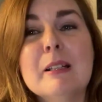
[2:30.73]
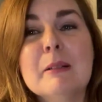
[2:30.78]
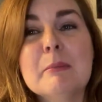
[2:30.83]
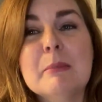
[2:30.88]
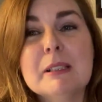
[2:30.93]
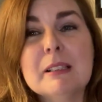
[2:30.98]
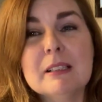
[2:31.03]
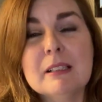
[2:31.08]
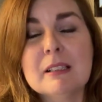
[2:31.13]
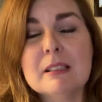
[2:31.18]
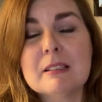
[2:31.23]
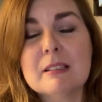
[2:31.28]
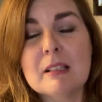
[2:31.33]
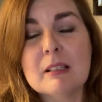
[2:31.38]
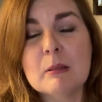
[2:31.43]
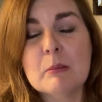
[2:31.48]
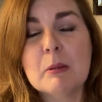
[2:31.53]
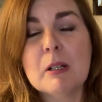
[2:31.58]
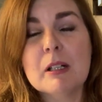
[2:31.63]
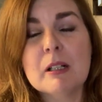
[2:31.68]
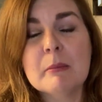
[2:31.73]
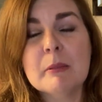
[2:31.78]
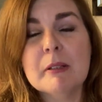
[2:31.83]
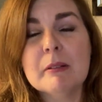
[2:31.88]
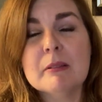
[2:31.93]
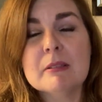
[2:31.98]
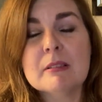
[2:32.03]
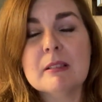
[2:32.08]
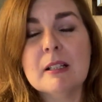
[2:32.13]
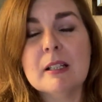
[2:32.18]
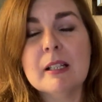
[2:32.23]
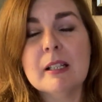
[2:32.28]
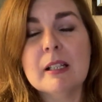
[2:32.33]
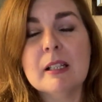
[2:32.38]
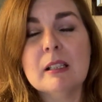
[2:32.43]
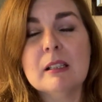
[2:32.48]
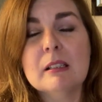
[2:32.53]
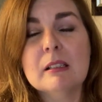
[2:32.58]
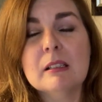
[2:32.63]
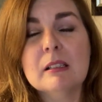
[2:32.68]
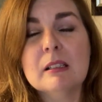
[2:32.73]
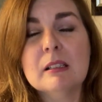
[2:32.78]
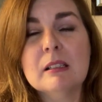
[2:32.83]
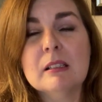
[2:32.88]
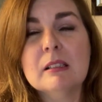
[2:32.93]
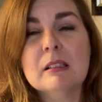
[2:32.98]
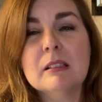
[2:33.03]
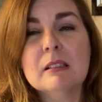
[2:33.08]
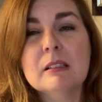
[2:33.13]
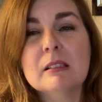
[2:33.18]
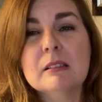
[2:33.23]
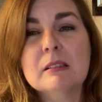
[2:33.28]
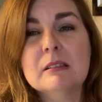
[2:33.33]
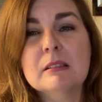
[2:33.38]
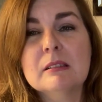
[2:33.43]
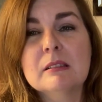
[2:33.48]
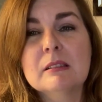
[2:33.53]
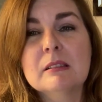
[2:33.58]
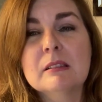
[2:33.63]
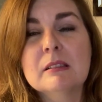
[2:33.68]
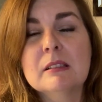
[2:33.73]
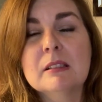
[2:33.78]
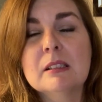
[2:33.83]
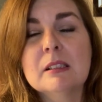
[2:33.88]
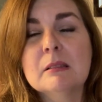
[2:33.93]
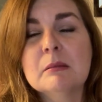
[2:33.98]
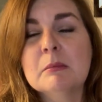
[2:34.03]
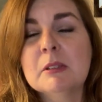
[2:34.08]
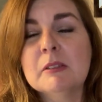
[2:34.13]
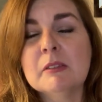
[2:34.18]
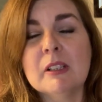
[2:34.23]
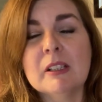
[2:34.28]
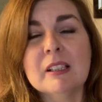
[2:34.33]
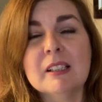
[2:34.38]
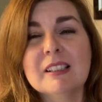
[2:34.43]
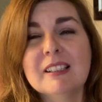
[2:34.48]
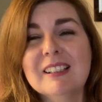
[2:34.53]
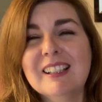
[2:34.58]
But then this other part of me was like, move on.